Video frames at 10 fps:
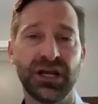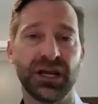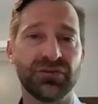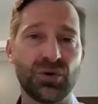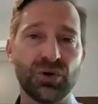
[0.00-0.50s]

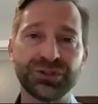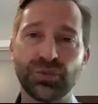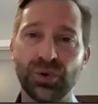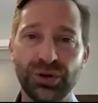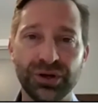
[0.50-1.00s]
And of course,
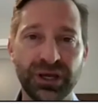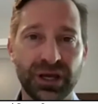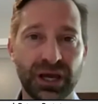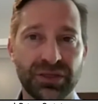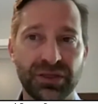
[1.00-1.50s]
we're looking
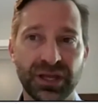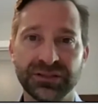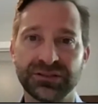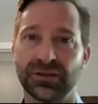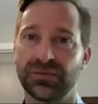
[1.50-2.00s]
at
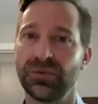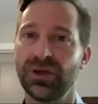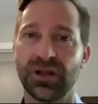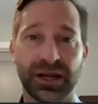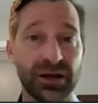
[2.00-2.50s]
things
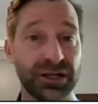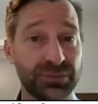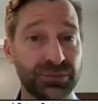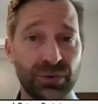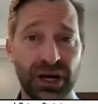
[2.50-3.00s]
like
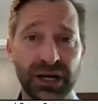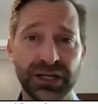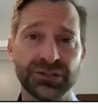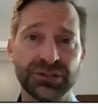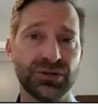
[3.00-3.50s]
customer
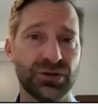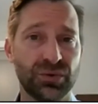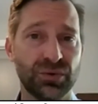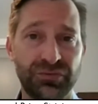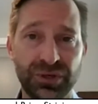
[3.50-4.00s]
ratings,
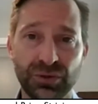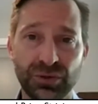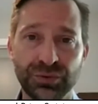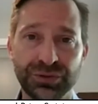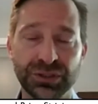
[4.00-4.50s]

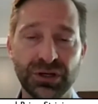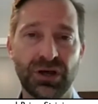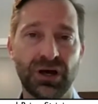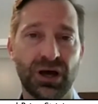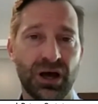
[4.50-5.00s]
reviews,
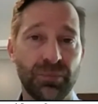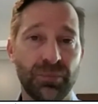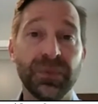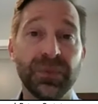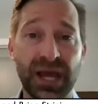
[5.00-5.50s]

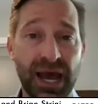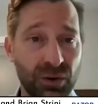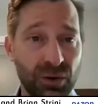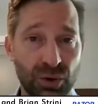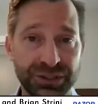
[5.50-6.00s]

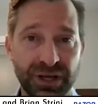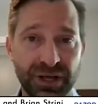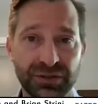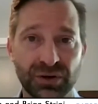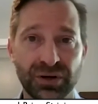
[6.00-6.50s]
categories
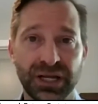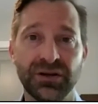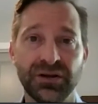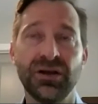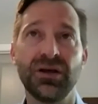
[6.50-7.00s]
that they're
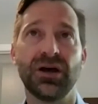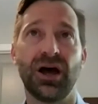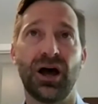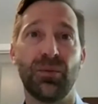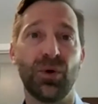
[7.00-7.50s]
in,
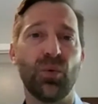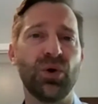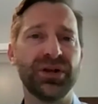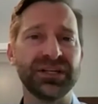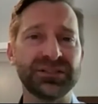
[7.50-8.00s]

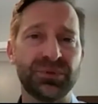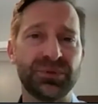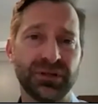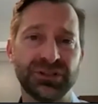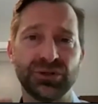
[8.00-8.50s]
what is a
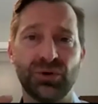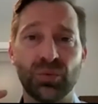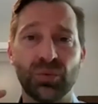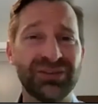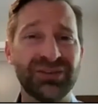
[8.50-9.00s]
potential
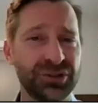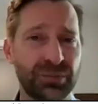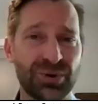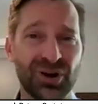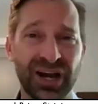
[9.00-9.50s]

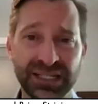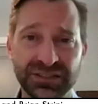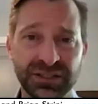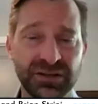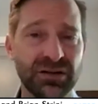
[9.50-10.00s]
revenue per
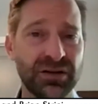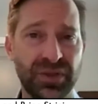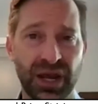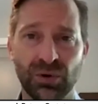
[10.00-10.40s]
ASIN that